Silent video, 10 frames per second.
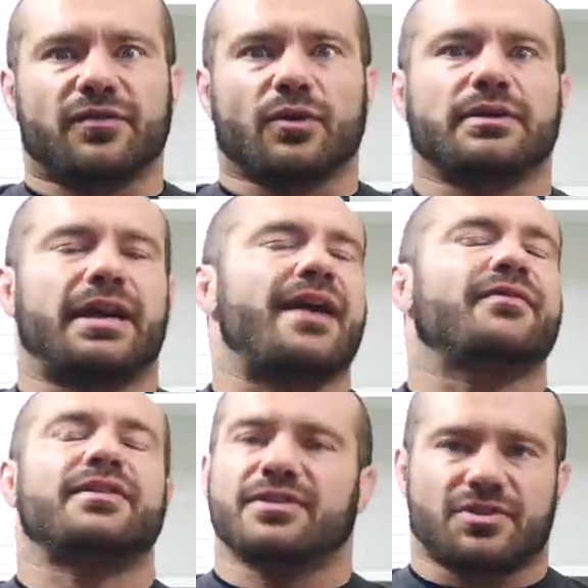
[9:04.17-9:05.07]
full and
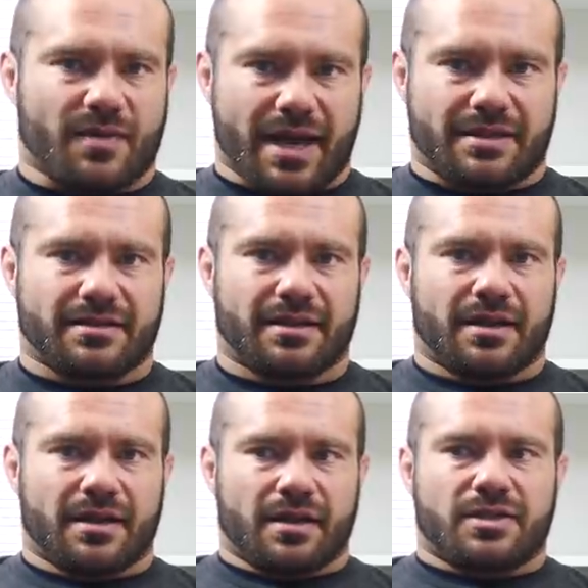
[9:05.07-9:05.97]
everything's great.
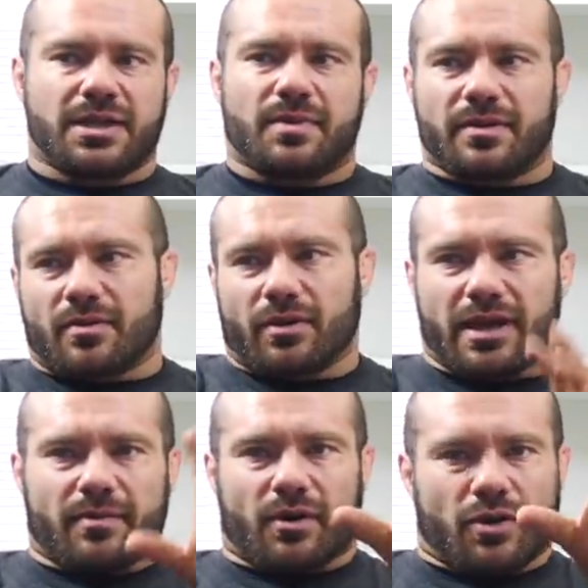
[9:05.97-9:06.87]
You say, but hold
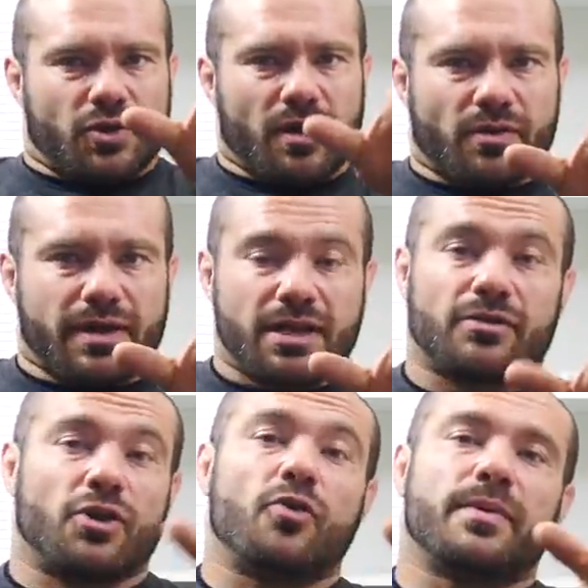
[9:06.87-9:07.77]
on, but aren't you hungry
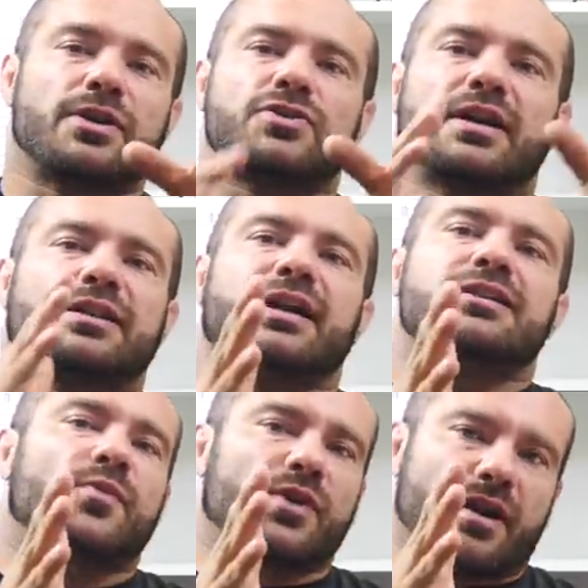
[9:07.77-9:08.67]
here? No, because you got the
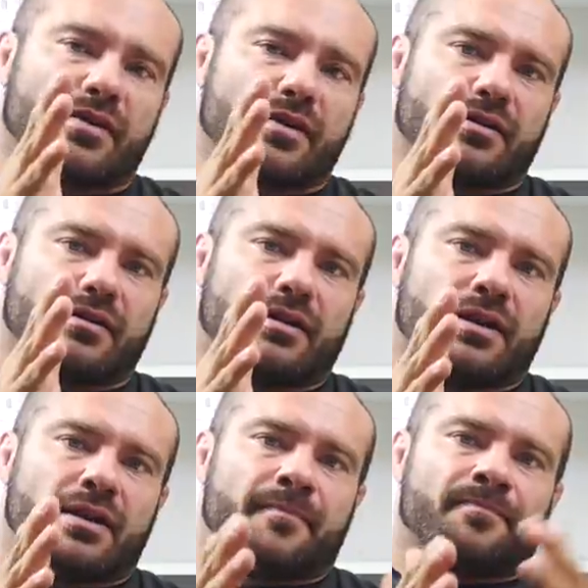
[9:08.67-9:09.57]
anti-workout hunger.
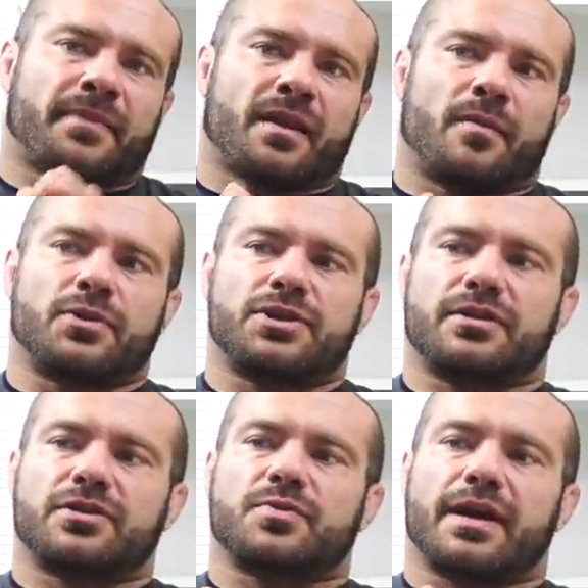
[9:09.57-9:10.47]
I'll put you
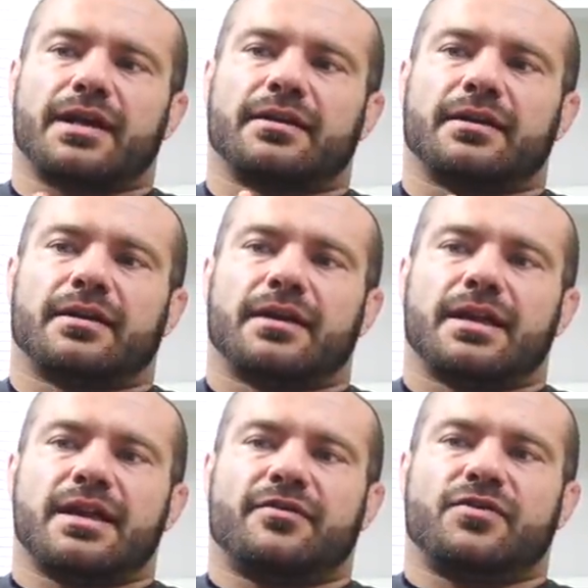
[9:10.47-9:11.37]
this way.
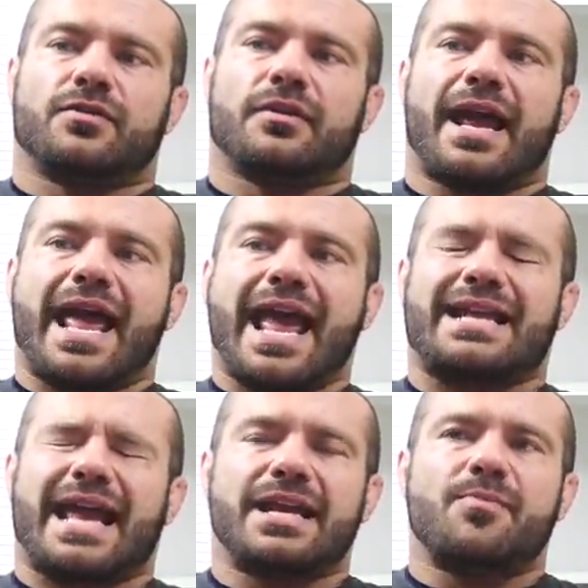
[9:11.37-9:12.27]
If you're
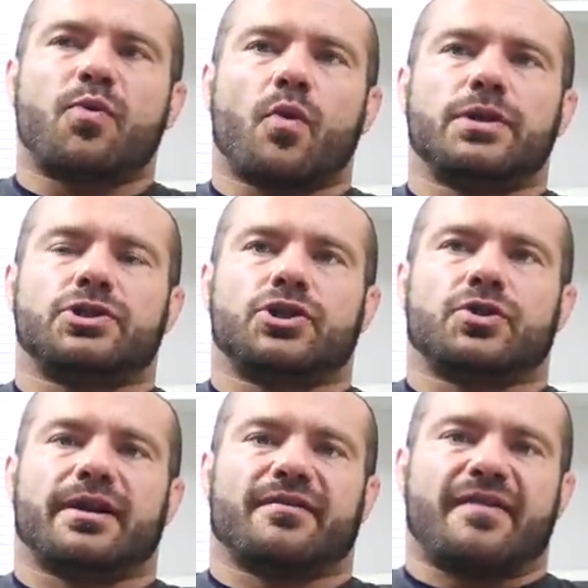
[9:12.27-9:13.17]
at any point
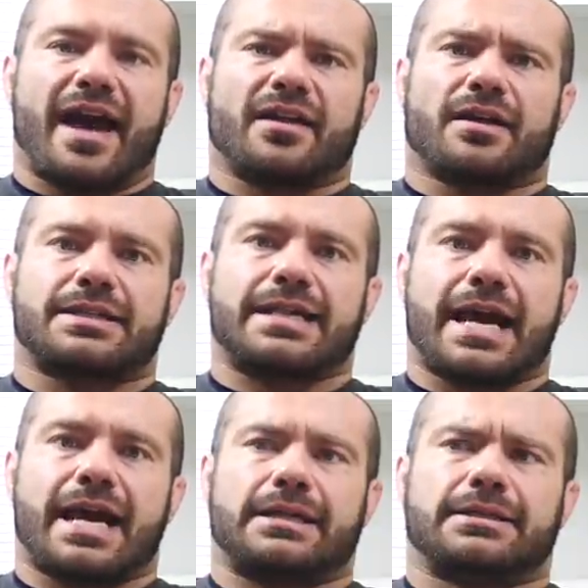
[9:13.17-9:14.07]
during a fat loss
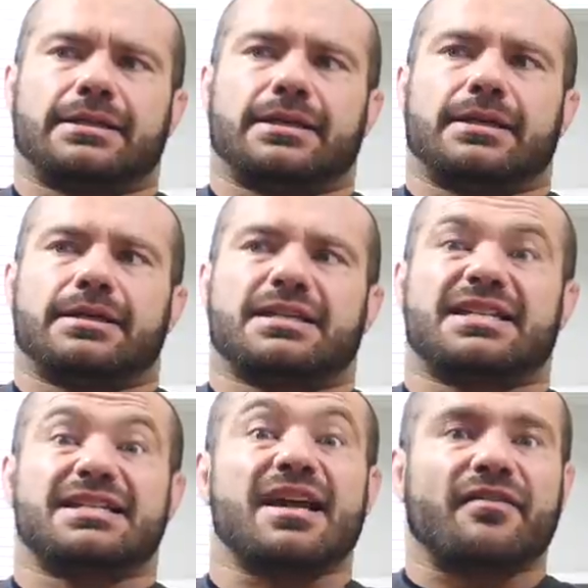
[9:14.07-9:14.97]
diet,
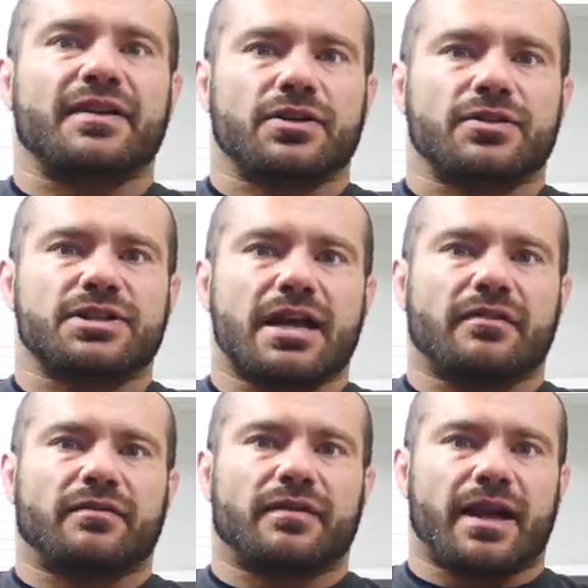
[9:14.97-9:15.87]
stuffing
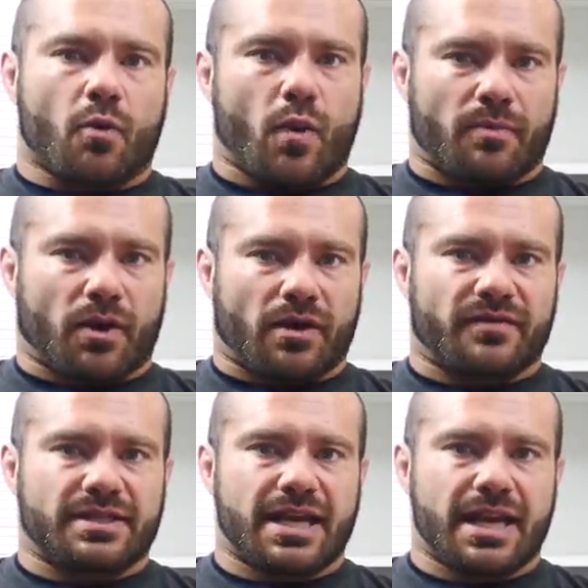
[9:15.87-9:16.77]
yourself at one part
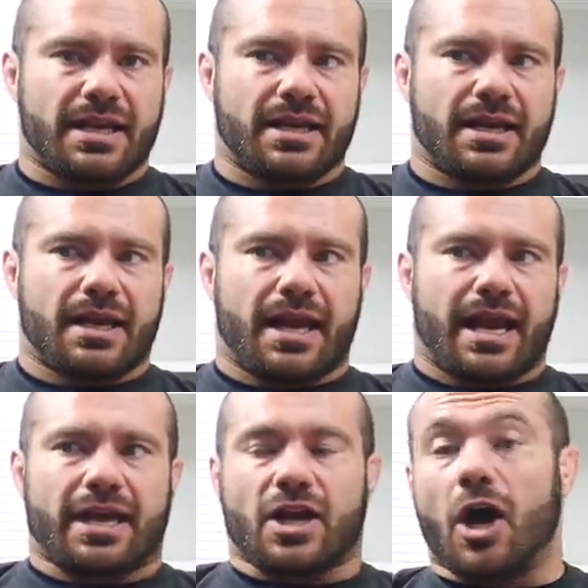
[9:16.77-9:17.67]
of the day
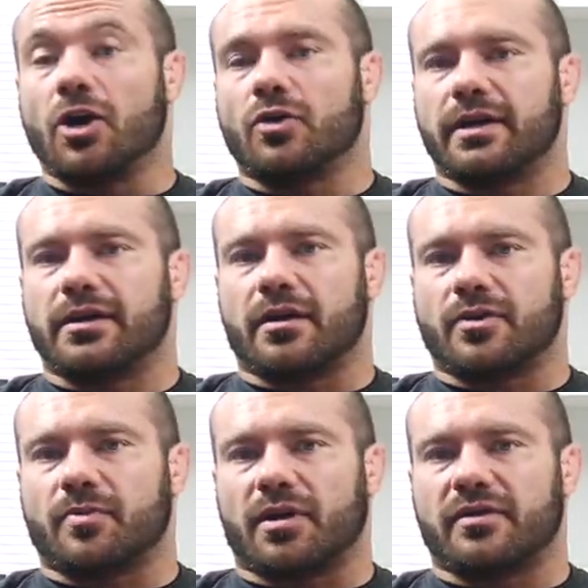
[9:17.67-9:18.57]
and hungry in
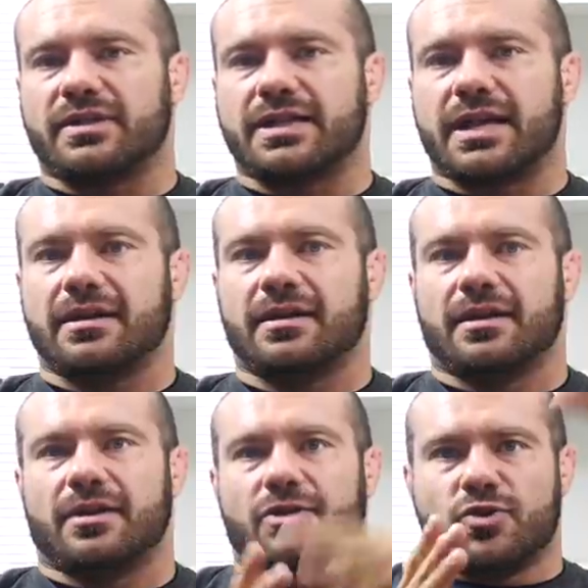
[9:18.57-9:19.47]
another part of the day,
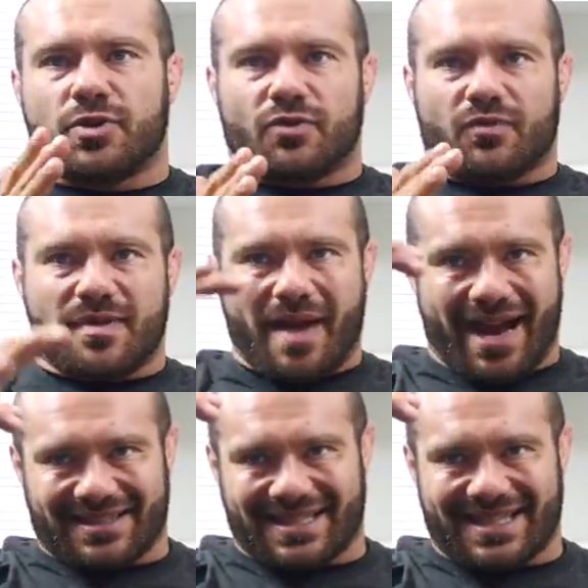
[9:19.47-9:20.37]
you could
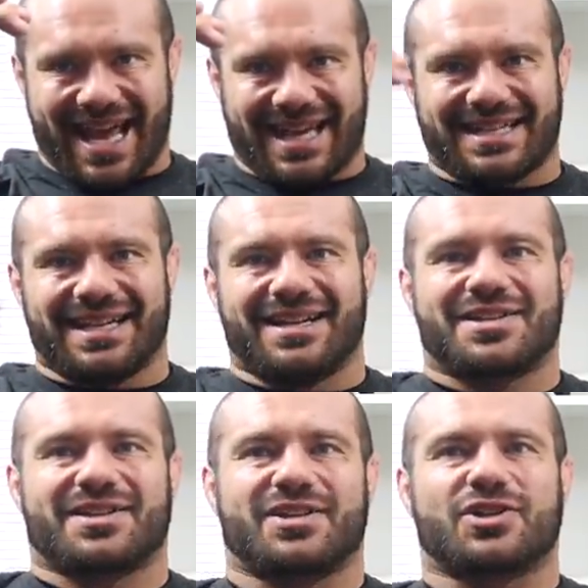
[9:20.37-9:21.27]
rebalance that
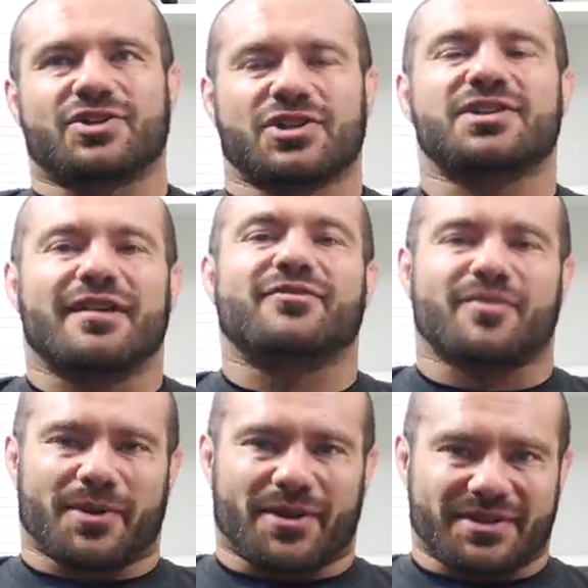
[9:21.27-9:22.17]
so that you're just
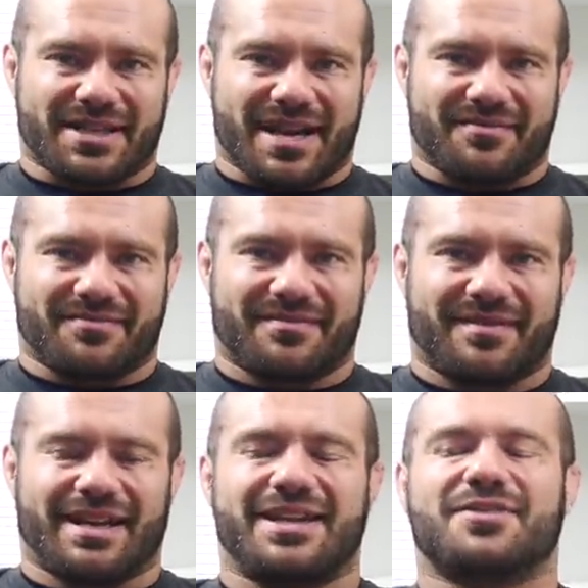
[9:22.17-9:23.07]
comfortable all the time.
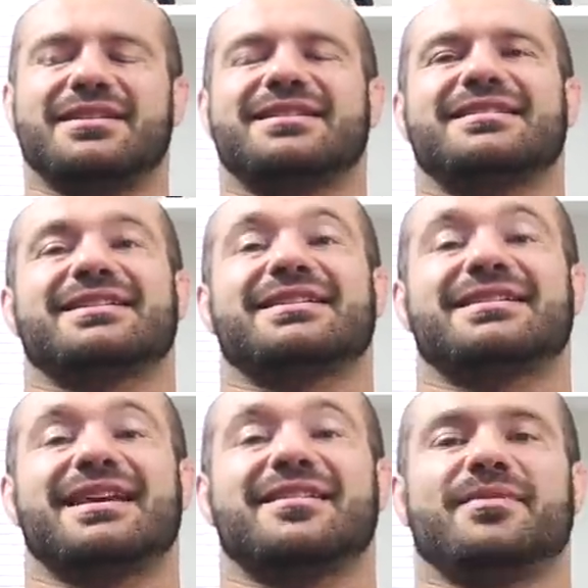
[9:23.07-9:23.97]
That increases the
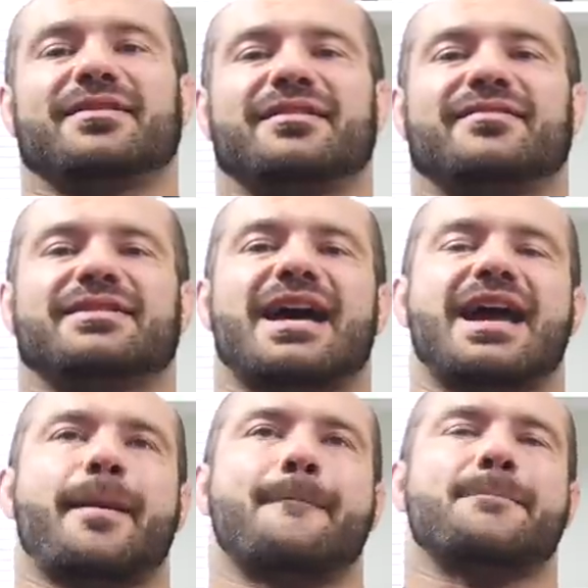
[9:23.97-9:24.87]
sustainability of a
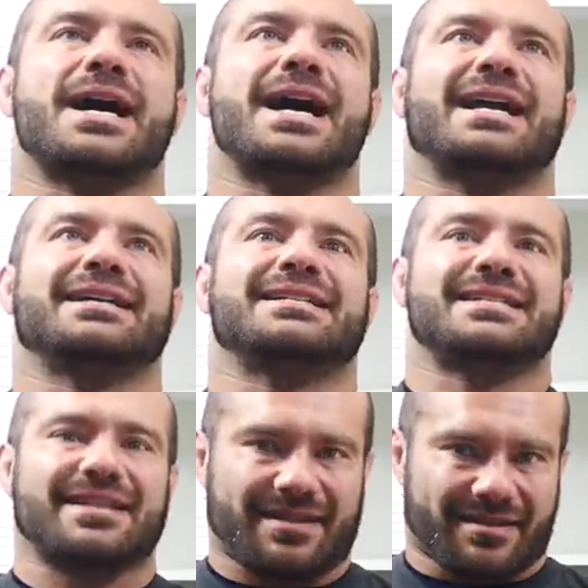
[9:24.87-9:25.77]
diet by a
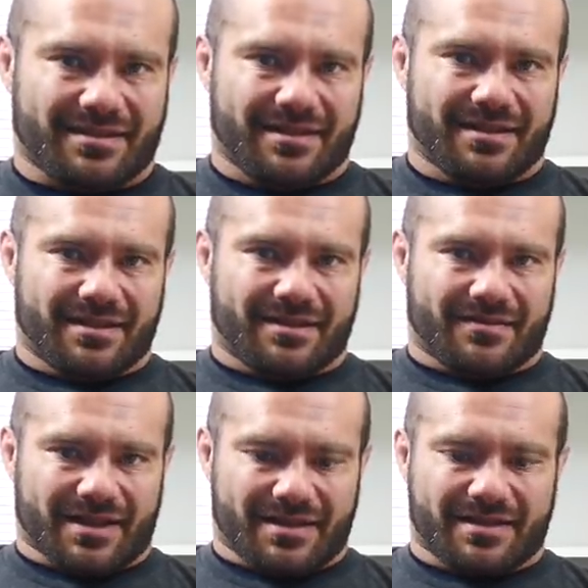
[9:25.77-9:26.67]
zillion,
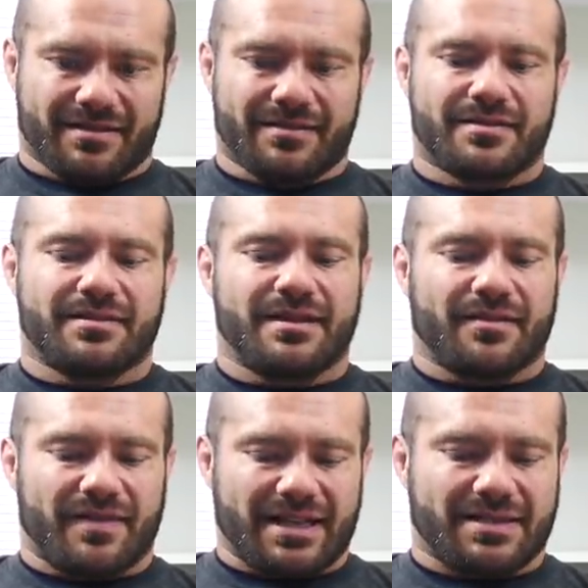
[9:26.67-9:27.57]
right?
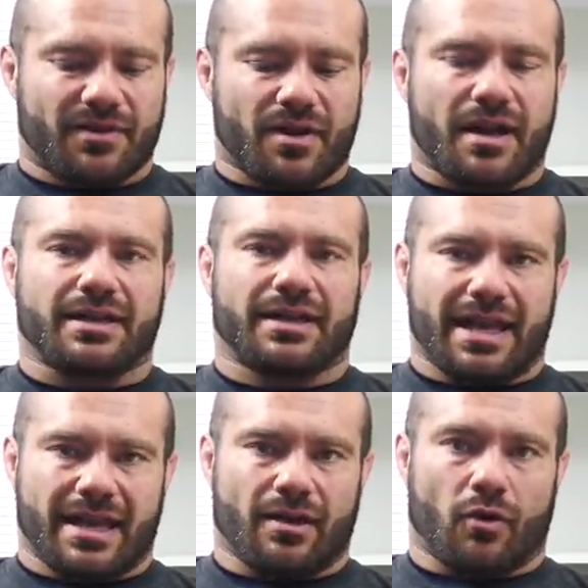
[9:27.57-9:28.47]
Give that some thought.
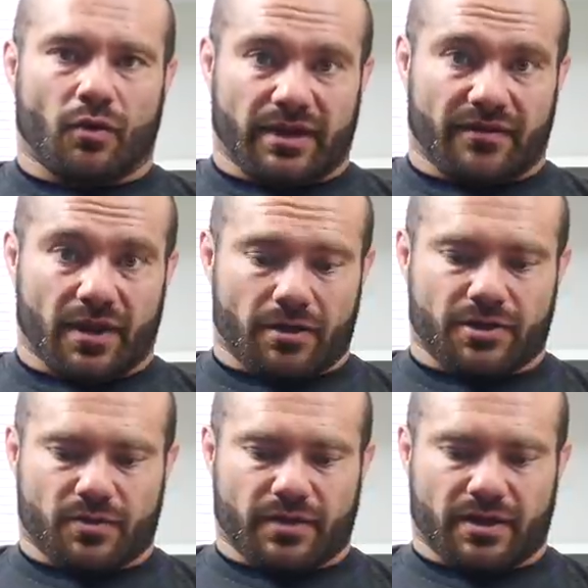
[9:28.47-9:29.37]
Again, only if hunger
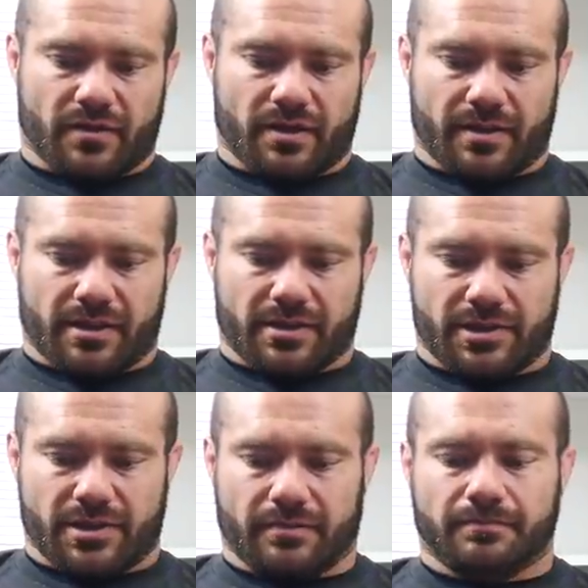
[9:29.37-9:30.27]
is a really, really big
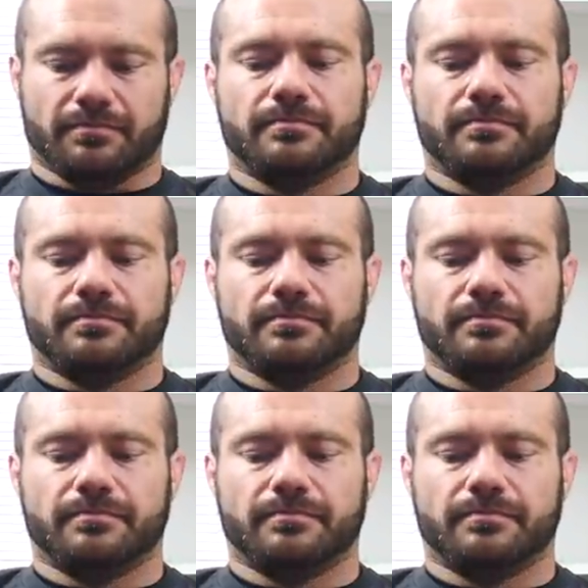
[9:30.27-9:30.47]
concern.